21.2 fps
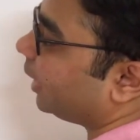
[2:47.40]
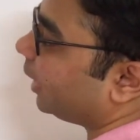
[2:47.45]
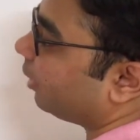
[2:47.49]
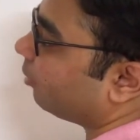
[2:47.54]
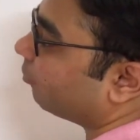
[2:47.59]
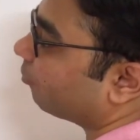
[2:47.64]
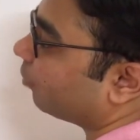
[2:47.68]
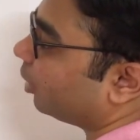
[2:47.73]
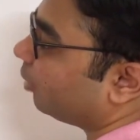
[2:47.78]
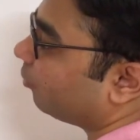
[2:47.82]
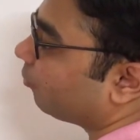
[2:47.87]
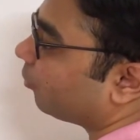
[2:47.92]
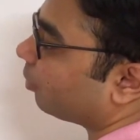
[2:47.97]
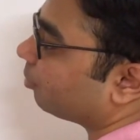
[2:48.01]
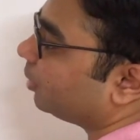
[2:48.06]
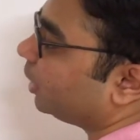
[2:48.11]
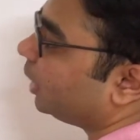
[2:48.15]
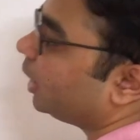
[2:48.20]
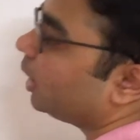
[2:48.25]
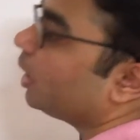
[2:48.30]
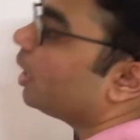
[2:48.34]
and one from
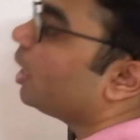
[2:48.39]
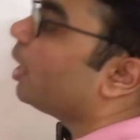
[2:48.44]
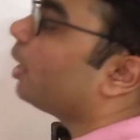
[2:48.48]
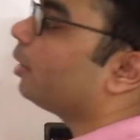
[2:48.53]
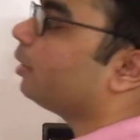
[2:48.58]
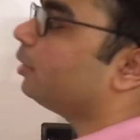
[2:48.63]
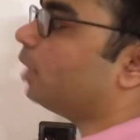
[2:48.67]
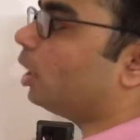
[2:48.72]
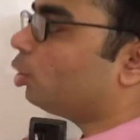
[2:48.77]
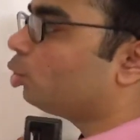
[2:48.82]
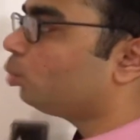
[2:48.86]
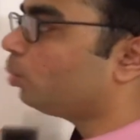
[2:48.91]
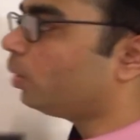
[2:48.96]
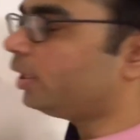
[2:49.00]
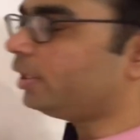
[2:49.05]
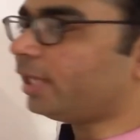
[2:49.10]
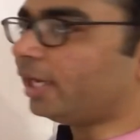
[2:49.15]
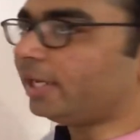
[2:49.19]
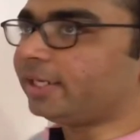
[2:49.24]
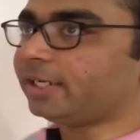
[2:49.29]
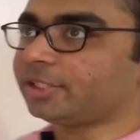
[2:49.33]
the downward
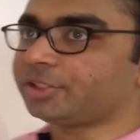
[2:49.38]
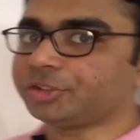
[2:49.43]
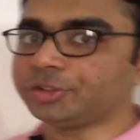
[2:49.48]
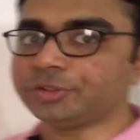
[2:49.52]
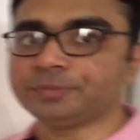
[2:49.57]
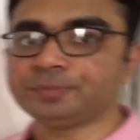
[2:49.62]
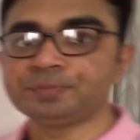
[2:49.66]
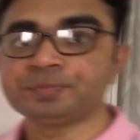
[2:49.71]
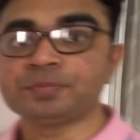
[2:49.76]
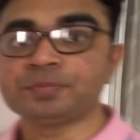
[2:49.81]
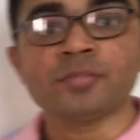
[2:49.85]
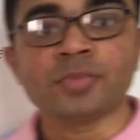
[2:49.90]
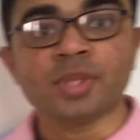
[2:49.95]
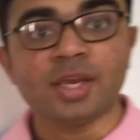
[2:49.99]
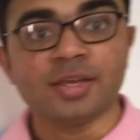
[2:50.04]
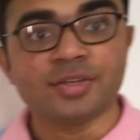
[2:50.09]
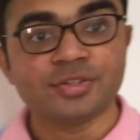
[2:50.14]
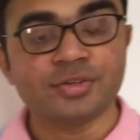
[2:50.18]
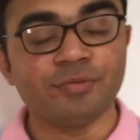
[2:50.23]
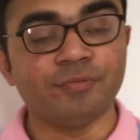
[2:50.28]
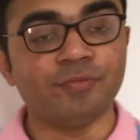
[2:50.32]
direction.
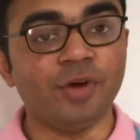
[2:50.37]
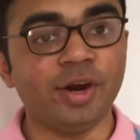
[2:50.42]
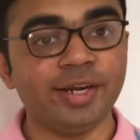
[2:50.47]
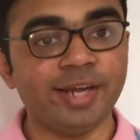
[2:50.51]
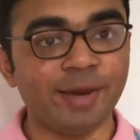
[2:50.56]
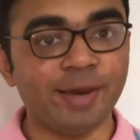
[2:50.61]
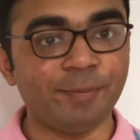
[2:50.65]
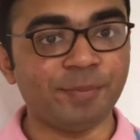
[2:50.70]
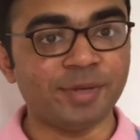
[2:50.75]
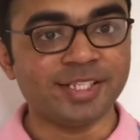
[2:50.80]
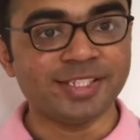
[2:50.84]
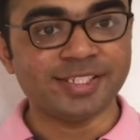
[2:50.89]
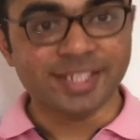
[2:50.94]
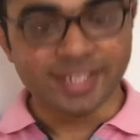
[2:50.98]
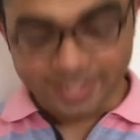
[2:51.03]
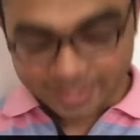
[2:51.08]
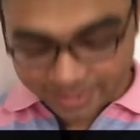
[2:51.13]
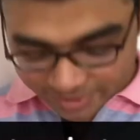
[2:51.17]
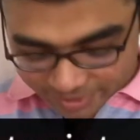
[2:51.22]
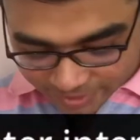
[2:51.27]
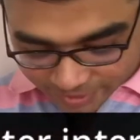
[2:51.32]
So what happens
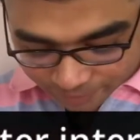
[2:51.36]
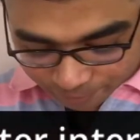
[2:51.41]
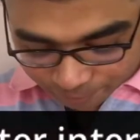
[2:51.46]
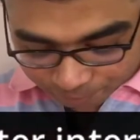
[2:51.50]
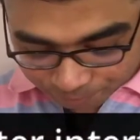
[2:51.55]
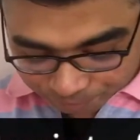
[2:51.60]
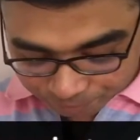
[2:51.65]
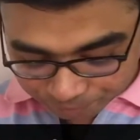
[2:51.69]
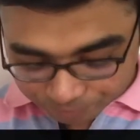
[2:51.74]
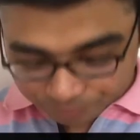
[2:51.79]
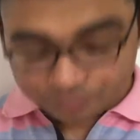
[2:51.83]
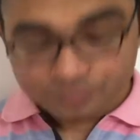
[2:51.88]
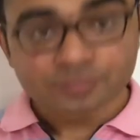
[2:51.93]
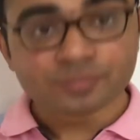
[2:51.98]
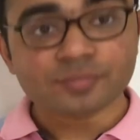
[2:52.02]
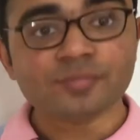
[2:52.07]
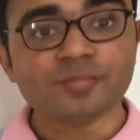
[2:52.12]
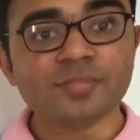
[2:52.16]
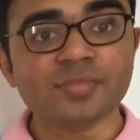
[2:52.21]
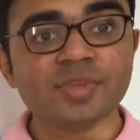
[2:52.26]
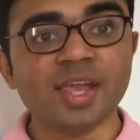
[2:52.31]
is,
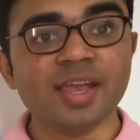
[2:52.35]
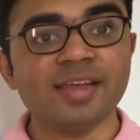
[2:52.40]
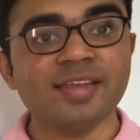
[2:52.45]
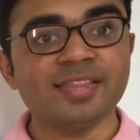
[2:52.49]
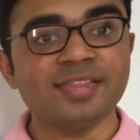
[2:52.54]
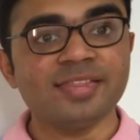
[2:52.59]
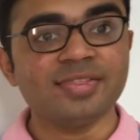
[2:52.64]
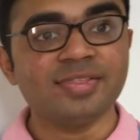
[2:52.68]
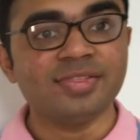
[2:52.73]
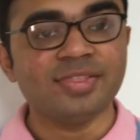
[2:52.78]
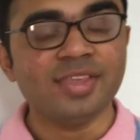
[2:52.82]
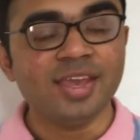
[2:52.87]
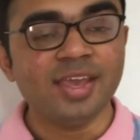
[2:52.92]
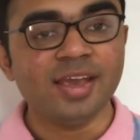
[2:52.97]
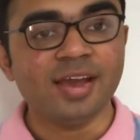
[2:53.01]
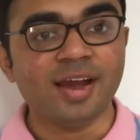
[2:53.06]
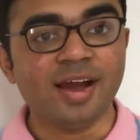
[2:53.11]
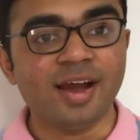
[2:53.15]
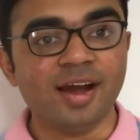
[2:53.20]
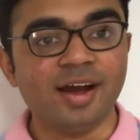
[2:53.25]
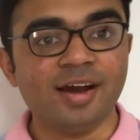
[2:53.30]

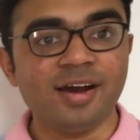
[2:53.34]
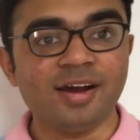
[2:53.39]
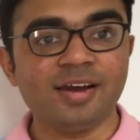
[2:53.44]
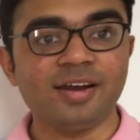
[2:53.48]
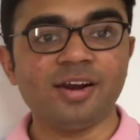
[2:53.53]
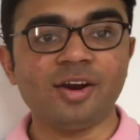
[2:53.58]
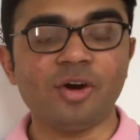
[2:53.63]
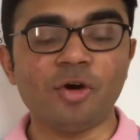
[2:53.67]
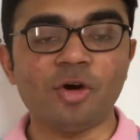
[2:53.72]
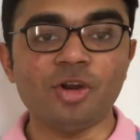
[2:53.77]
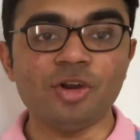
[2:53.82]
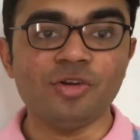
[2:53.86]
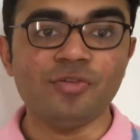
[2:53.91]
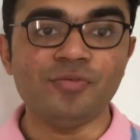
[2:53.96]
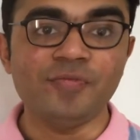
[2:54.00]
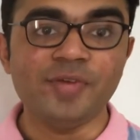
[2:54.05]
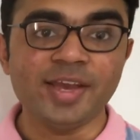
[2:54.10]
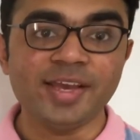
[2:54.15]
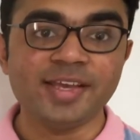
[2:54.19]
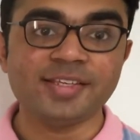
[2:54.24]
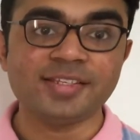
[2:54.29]
they are
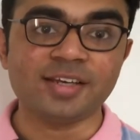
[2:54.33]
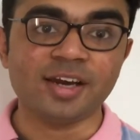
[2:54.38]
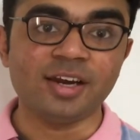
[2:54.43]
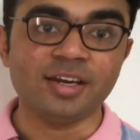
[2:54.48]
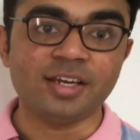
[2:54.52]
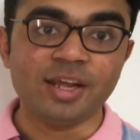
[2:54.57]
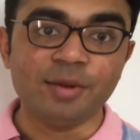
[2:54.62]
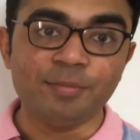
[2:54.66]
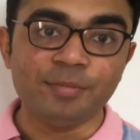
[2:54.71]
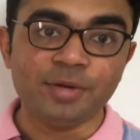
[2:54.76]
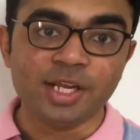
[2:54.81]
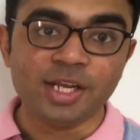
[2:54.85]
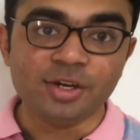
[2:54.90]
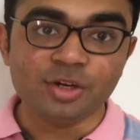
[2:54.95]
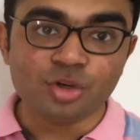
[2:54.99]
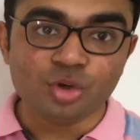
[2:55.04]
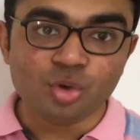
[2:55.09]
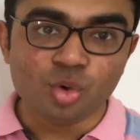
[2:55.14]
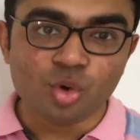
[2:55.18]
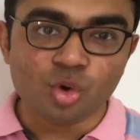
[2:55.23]
always attempting to